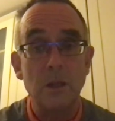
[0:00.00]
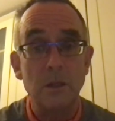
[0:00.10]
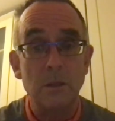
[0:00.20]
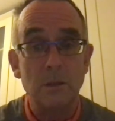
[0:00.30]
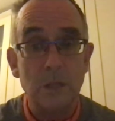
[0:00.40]

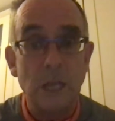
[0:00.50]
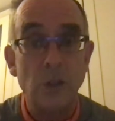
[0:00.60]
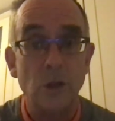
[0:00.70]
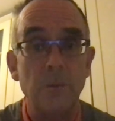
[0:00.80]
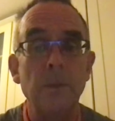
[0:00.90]

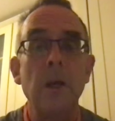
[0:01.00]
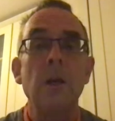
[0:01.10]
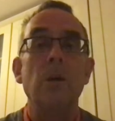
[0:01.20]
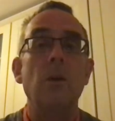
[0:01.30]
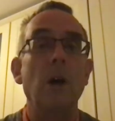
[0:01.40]
session,
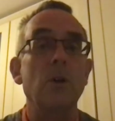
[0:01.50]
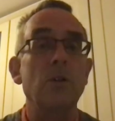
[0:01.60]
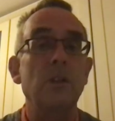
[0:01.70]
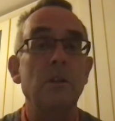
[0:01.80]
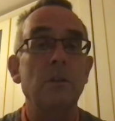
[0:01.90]
I'm going
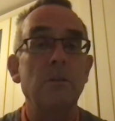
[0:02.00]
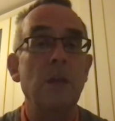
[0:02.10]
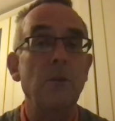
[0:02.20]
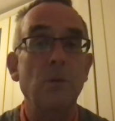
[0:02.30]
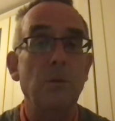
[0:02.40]
to
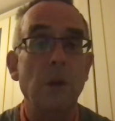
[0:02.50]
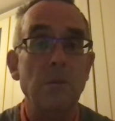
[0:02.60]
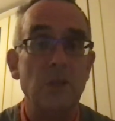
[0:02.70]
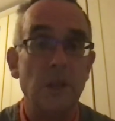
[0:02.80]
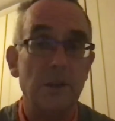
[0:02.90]
give you a problem
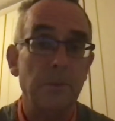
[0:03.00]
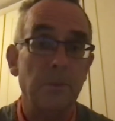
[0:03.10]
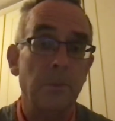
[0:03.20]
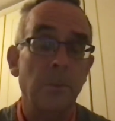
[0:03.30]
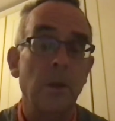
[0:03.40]
set.
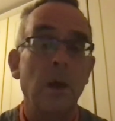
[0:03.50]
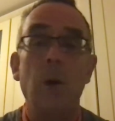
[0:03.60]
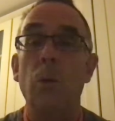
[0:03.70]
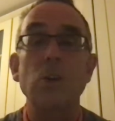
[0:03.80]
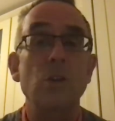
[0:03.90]

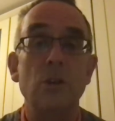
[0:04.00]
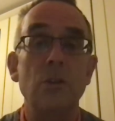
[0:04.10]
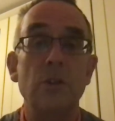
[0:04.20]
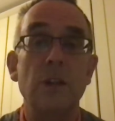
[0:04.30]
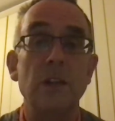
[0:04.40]
And what you're going
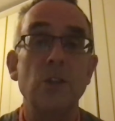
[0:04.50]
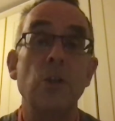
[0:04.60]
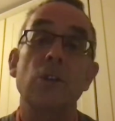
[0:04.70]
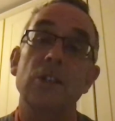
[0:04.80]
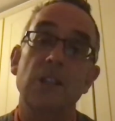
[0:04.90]
to do then is you're
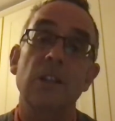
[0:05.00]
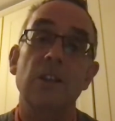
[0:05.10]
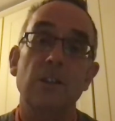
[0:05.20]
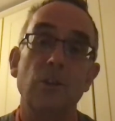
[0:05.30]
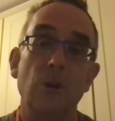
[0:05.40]
going to sit
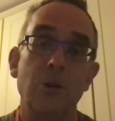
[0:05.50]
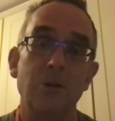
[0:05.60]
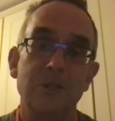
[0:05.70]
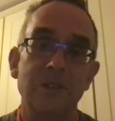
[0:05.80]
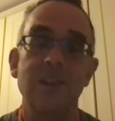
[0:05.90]
in your
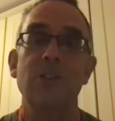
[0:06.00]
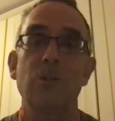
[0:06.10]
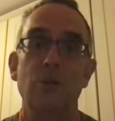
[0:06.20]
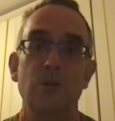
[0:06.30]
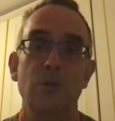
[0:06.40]

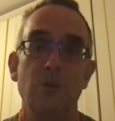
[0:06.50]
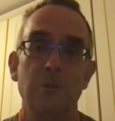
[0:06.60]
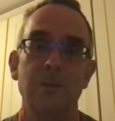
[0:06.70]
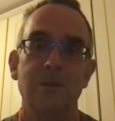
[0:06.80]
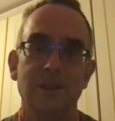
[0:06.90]
own
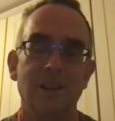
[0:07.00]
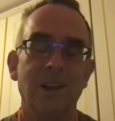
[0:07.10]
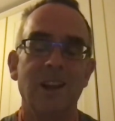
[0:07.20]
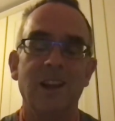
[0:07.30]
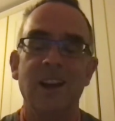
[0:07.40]
room,
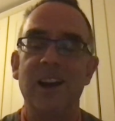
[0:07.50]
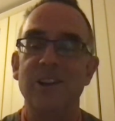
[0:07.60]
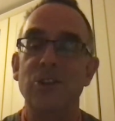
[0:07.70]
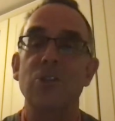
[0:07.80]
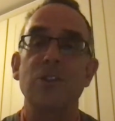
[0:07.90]
and
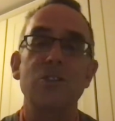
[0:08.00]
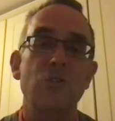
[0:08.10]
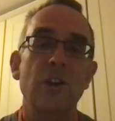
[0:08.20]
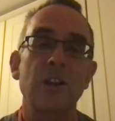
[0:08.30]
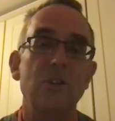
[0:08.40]
you're going to
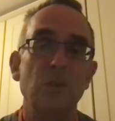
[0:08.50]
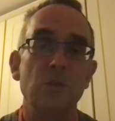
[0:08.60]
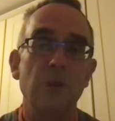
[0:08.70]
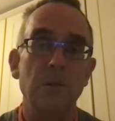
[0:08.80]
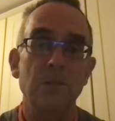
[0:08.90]
try and do the
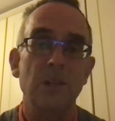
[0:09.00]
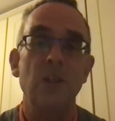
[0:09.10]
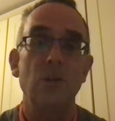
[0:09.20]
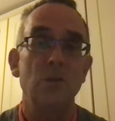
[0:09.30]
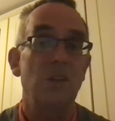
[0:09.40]
problem set
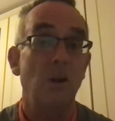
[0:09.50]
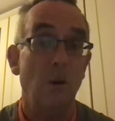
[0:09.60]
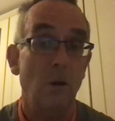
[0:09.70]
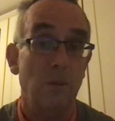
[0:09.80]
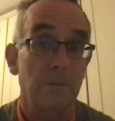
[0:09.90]
using
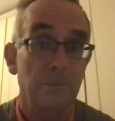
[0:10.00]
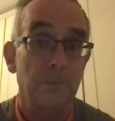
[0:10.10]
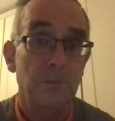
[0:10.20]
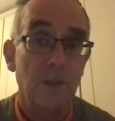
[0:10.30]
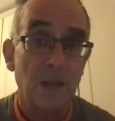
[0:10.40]
OR.
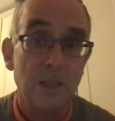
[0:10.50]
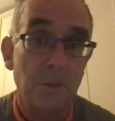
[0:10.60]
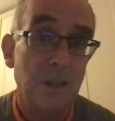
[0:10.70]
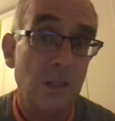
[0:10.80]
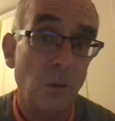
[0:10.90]
That's
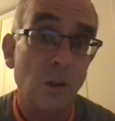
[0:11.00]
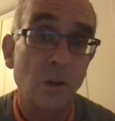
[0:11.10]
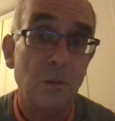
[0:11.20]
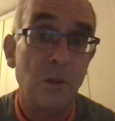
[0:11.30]
basically what you're going to be